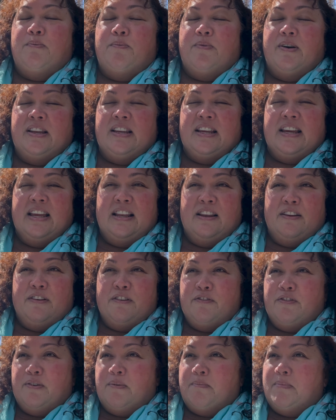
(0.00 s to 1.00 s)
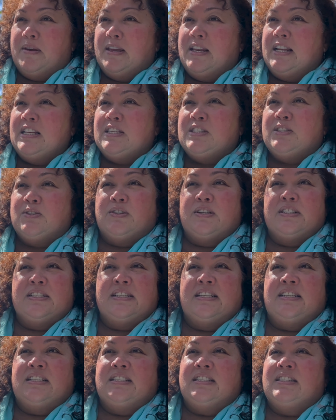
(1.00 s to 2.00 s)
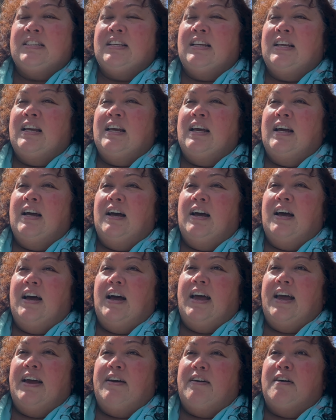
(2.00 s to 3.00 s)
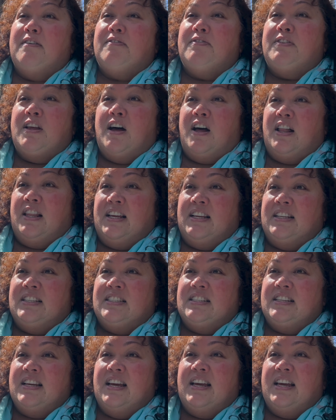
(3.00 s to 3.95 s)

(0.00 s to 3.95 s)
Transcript: One can learn from many sources uh, of knowledge.